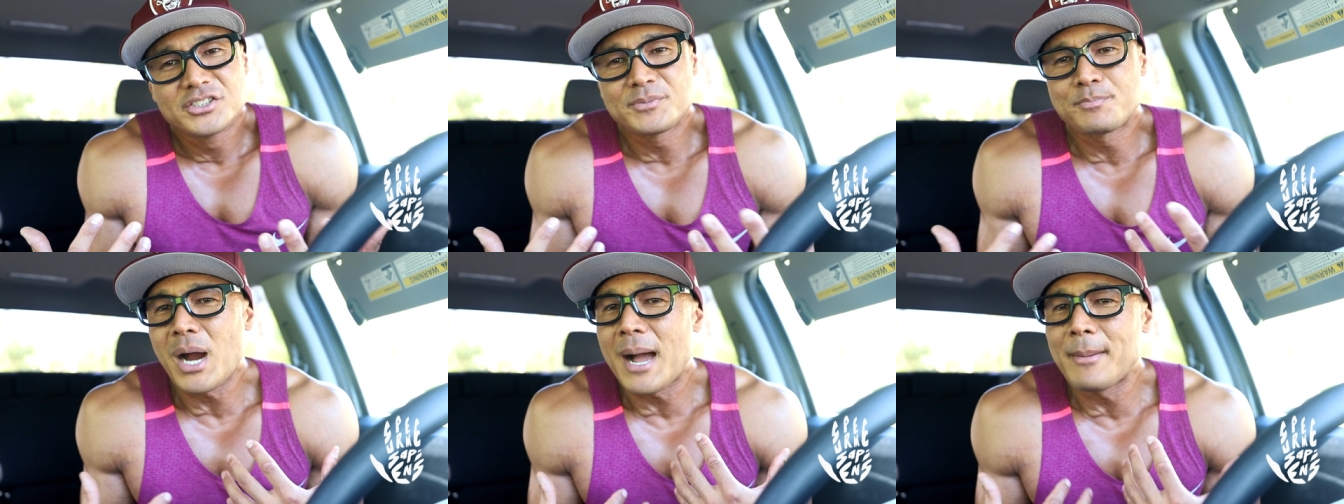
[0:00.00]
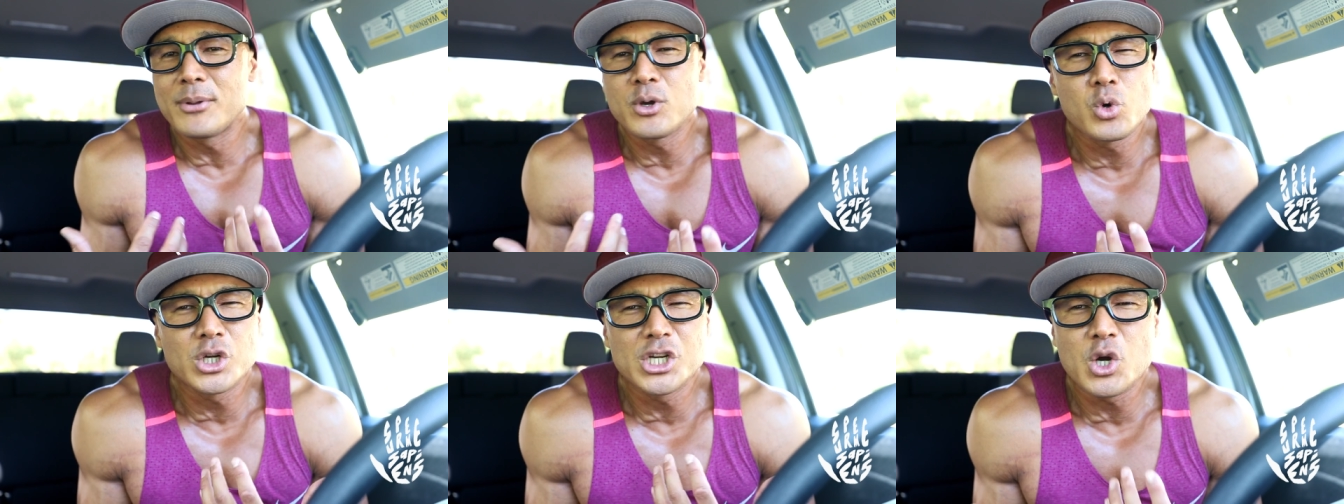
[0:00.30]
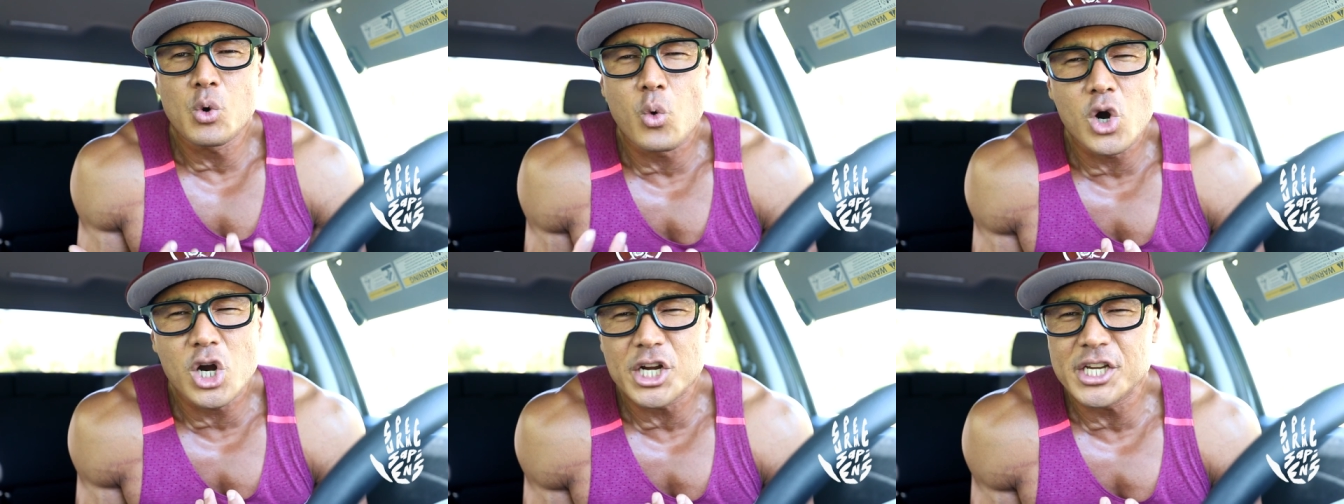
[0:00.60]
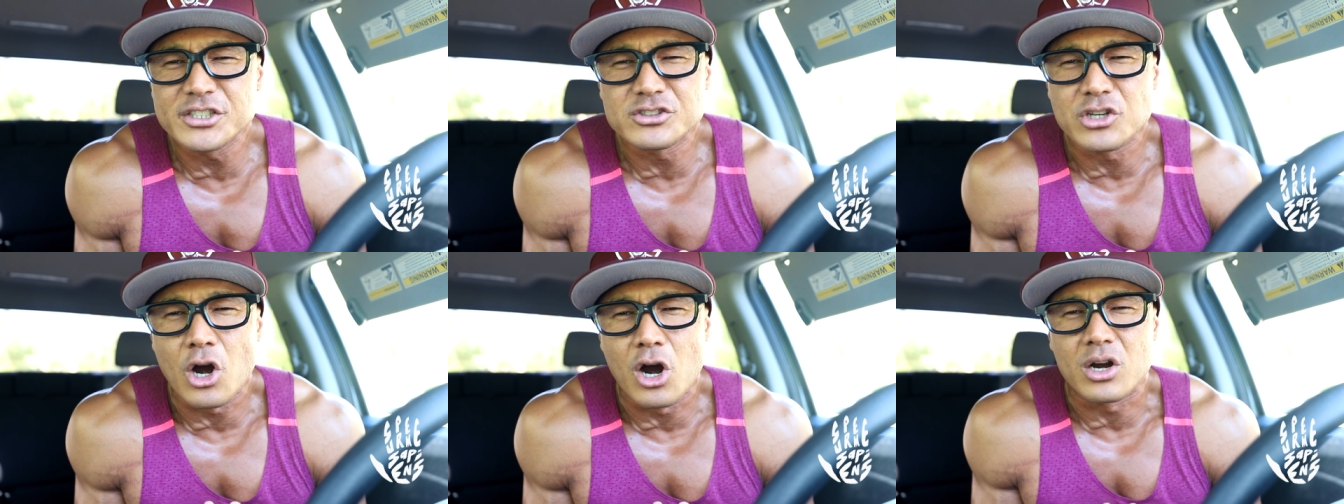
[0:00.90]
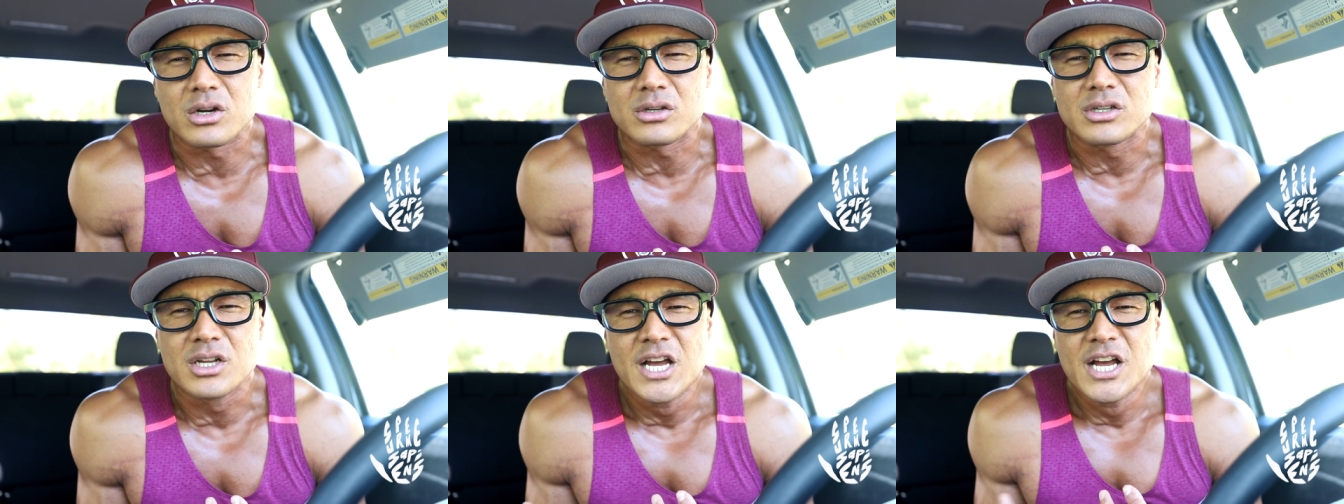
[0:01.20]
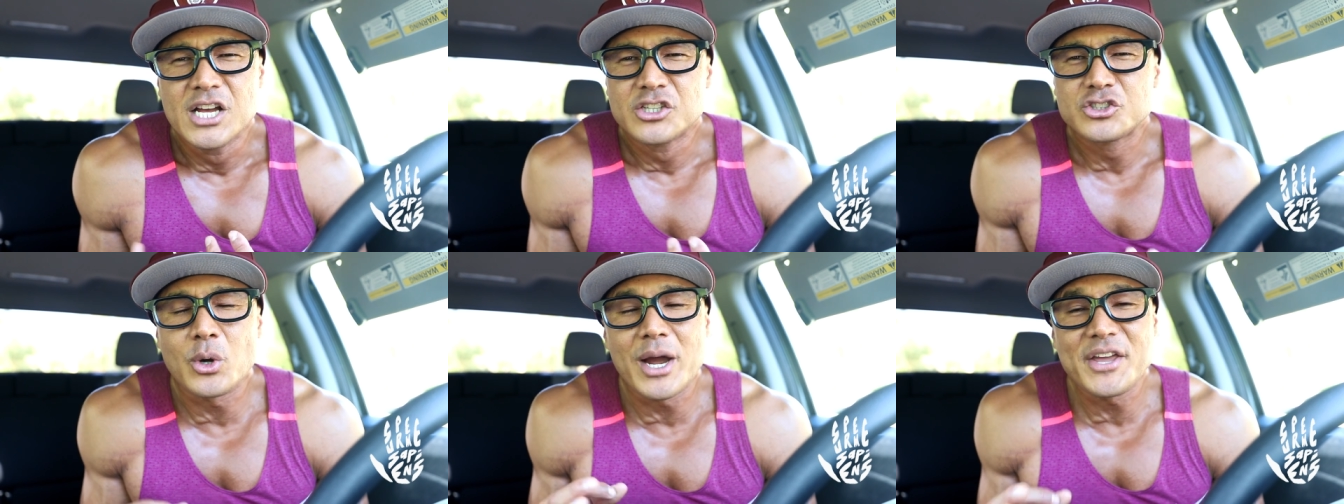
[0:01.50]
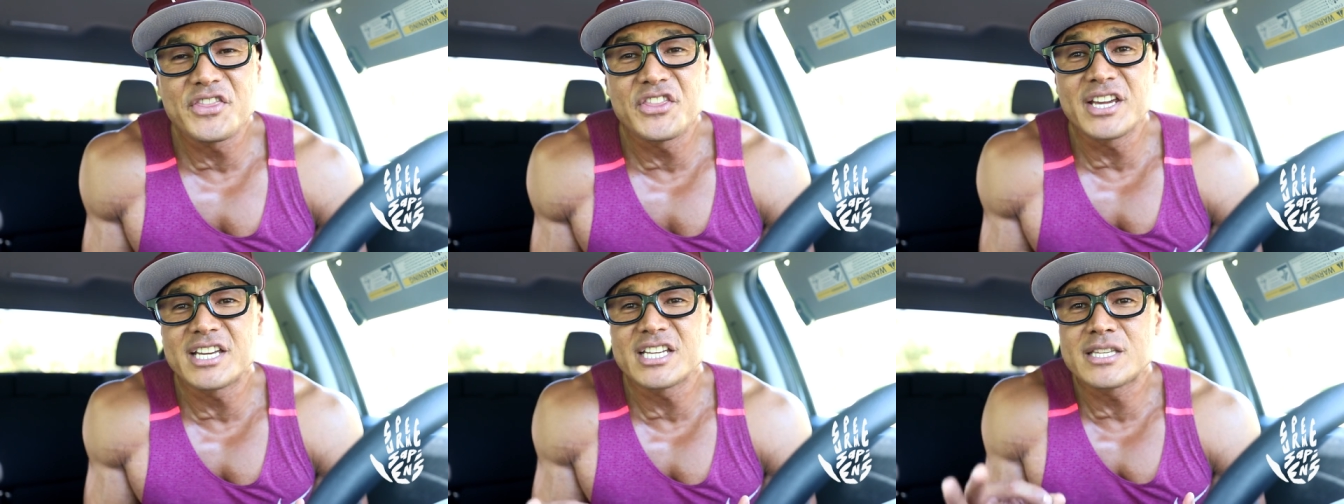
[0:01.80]
probably wouldn't work as hard. So
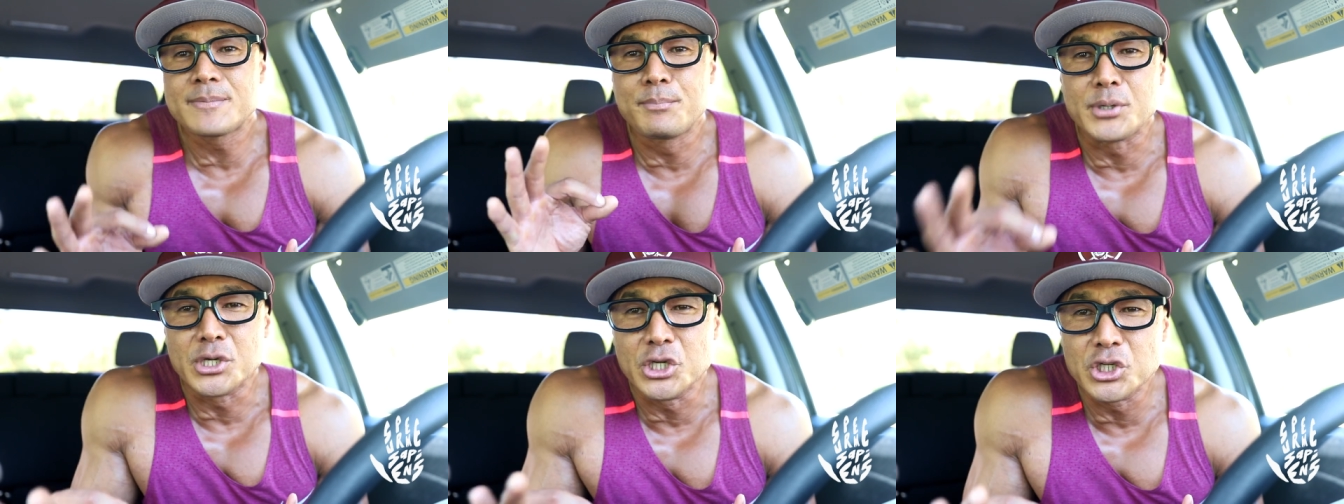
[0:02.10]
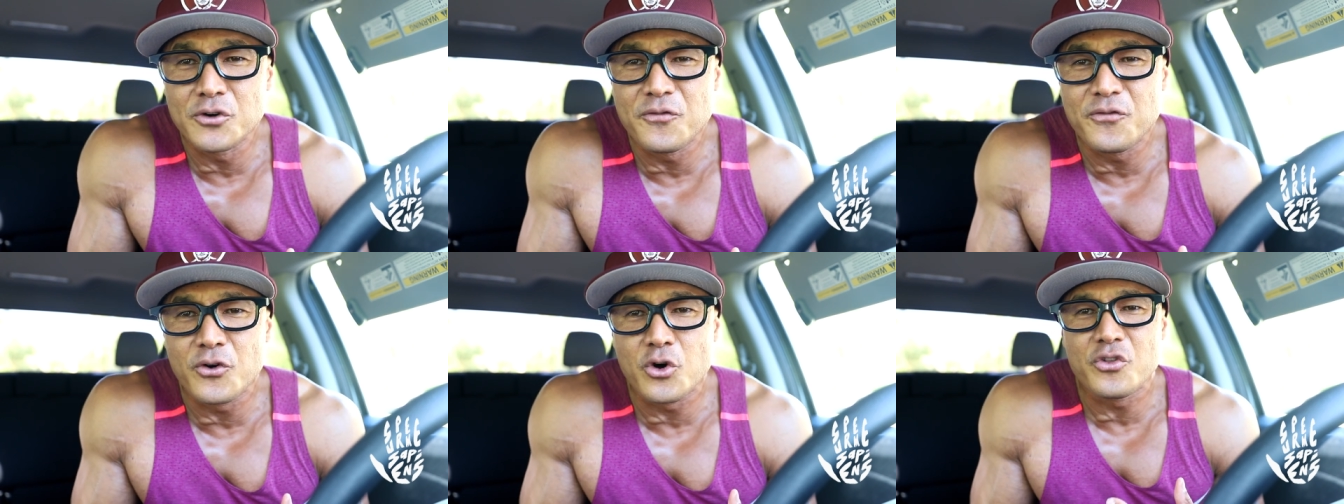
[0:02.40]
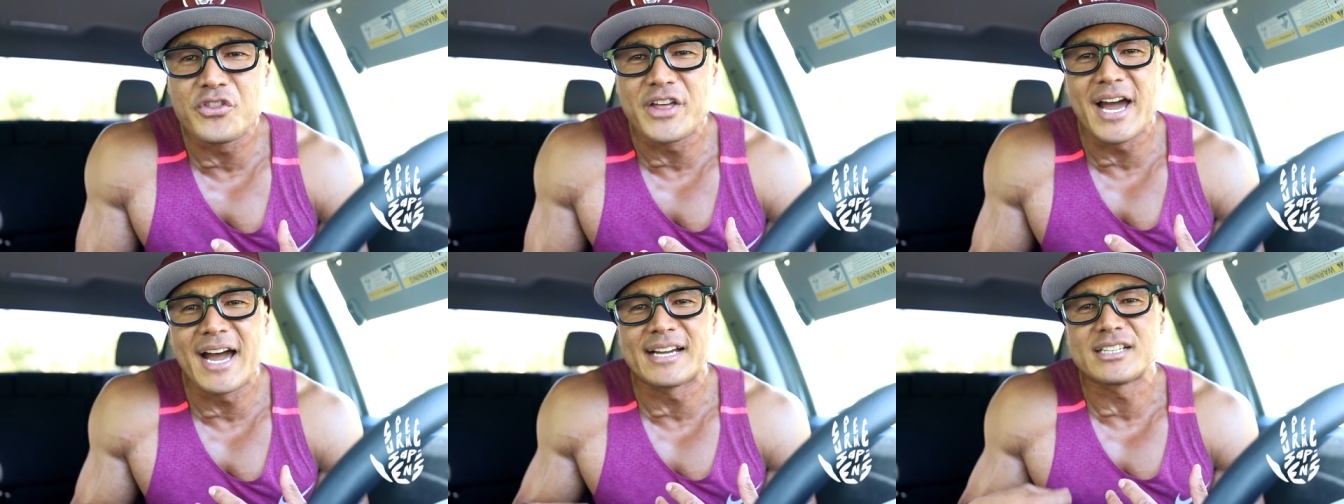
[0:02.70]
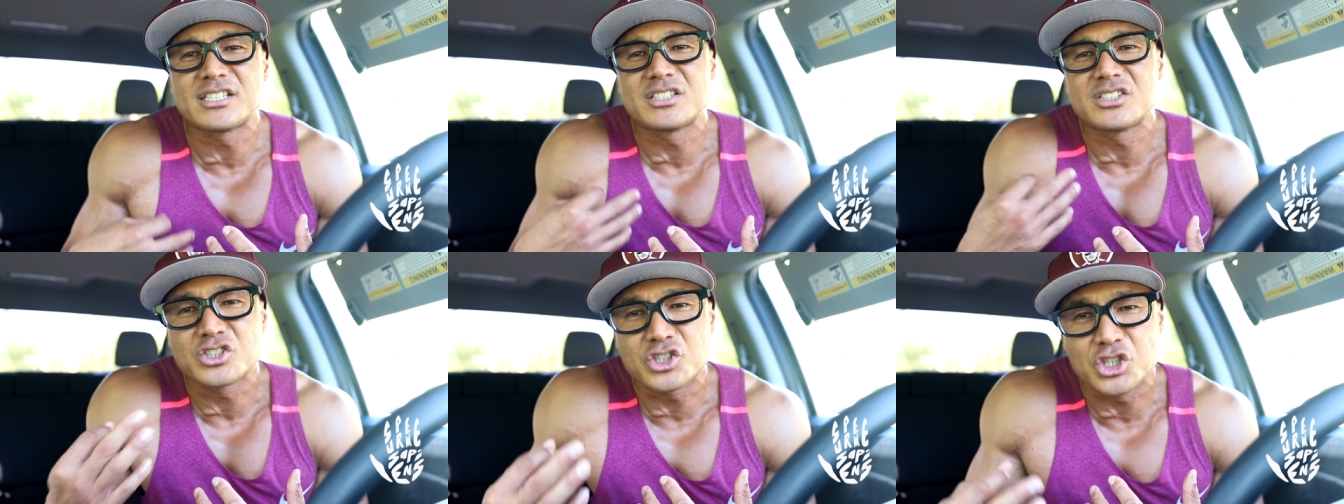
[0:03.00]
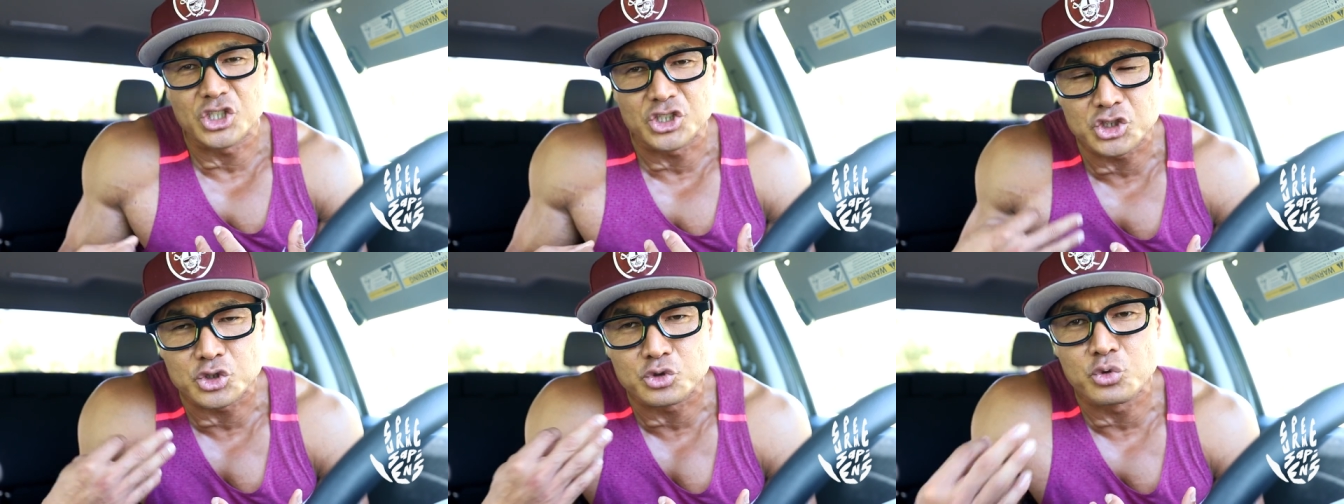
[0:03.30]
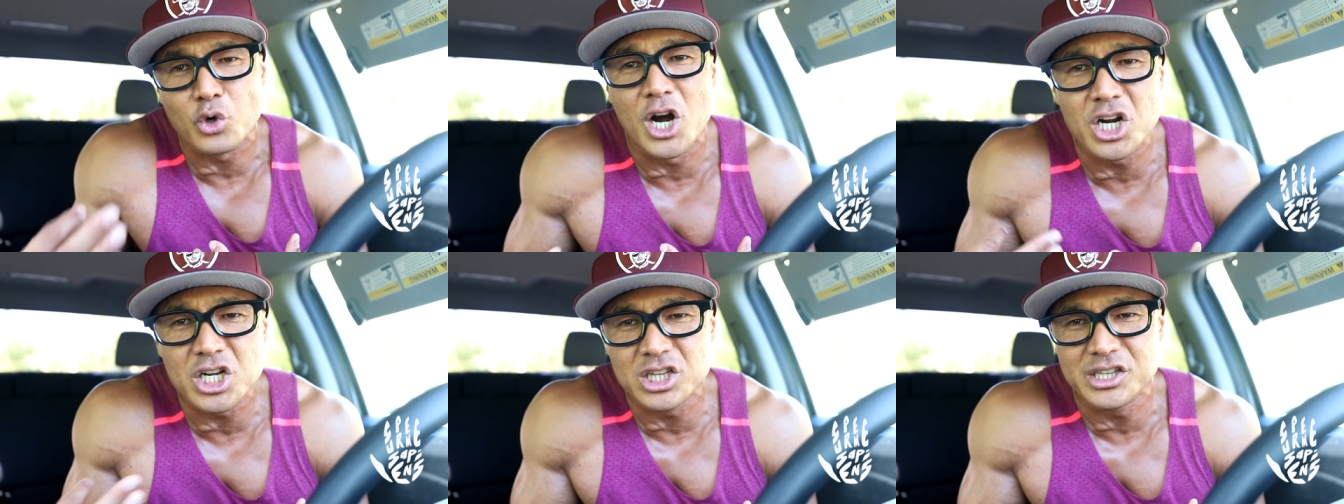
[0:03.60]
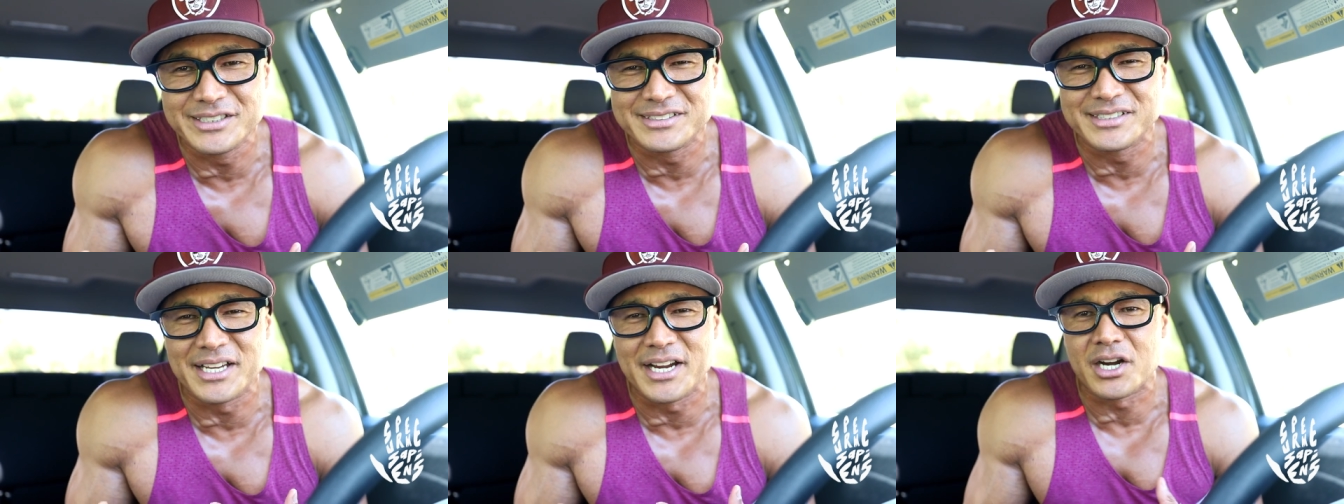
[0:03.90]
I think it's beautiful that the
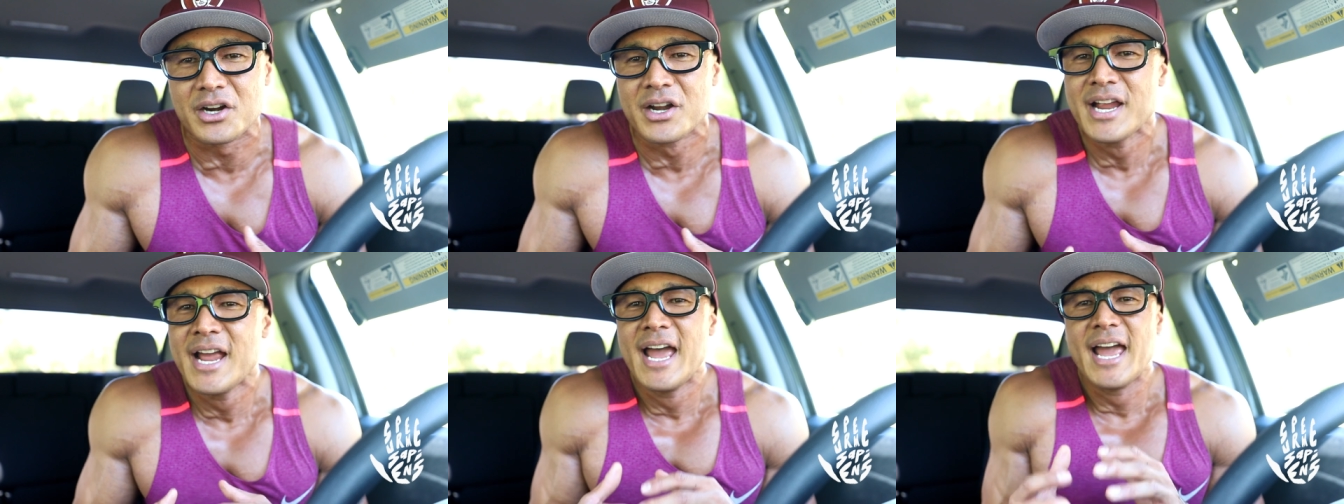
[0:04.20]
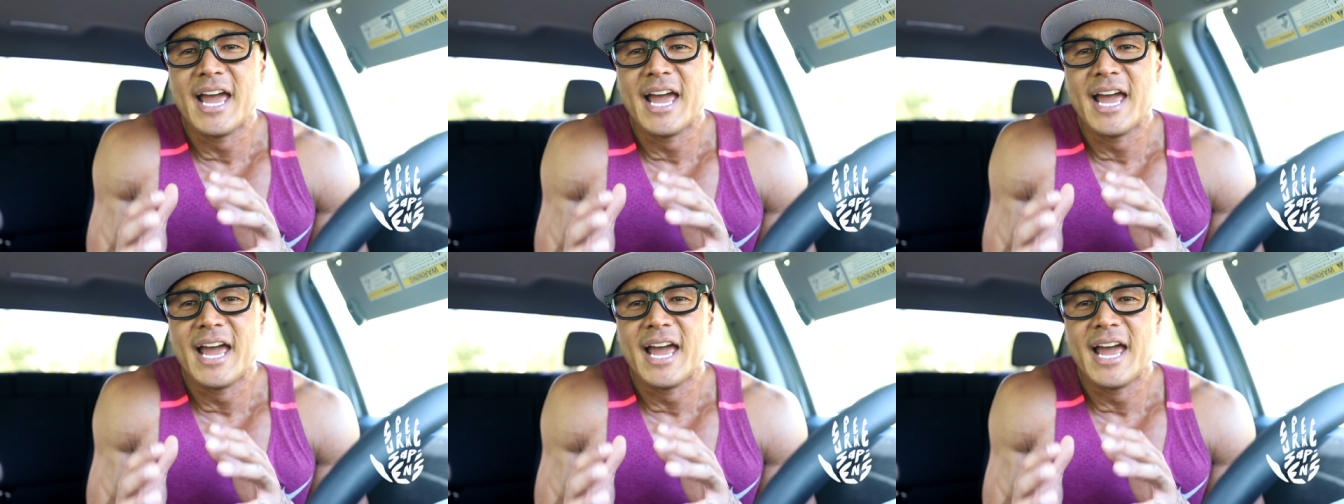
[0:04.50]
struggle is there.